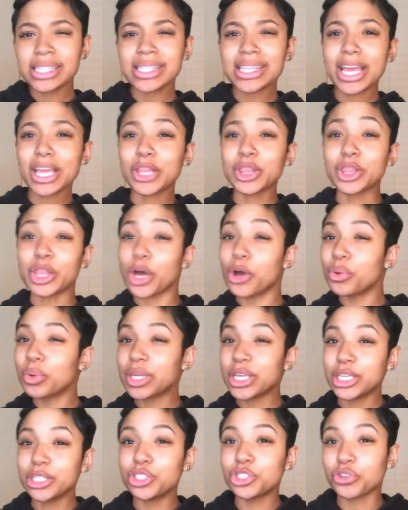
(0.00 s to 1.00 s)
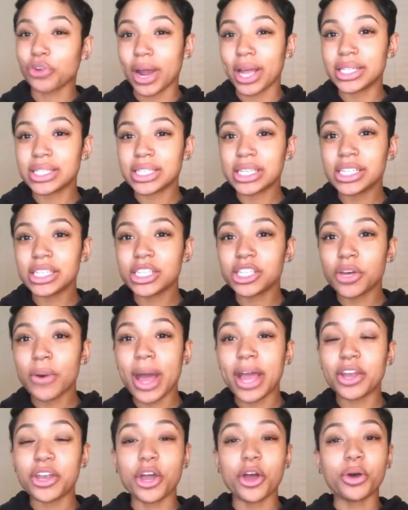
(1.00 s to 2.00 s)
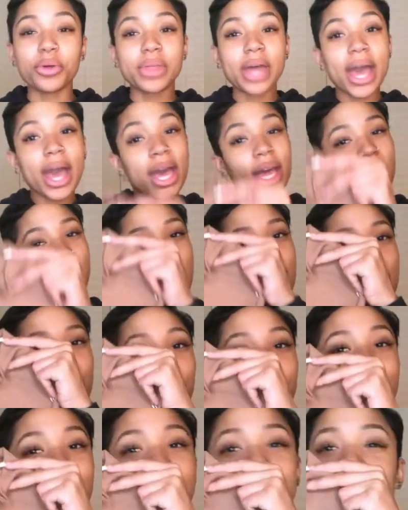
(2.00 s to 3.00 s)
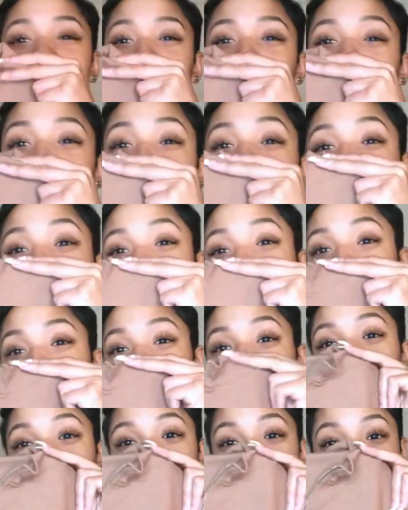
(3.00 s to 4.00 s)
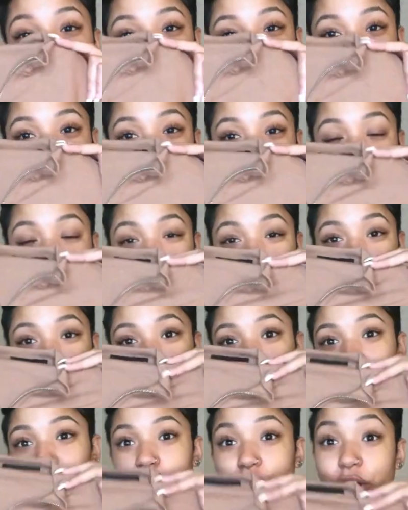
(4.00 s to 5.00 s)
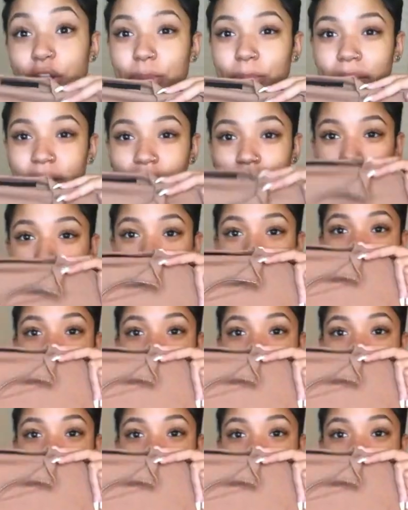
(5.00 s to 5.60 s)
is like low key trendy, so I know that these little 3/4 zip shirts are starting to become